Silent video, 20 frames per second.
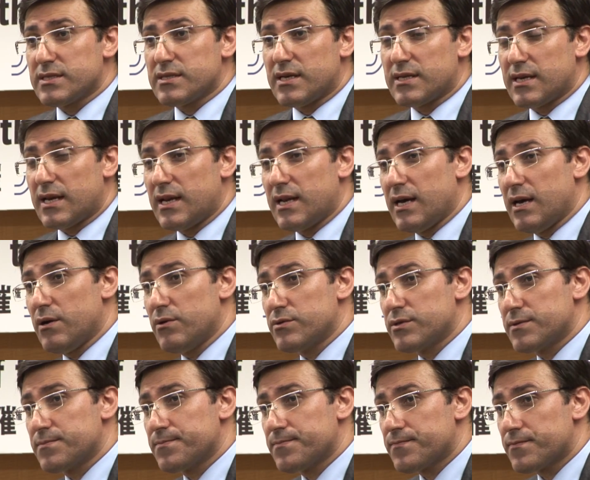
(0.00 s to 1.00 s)
not
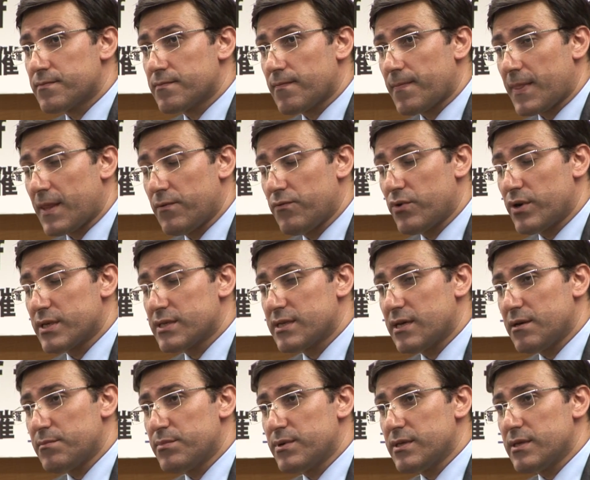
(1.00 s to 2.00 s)
allowed, for
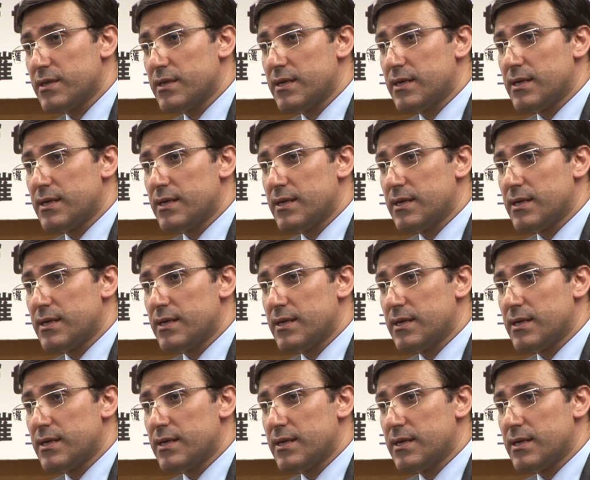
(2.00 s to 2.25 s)
example.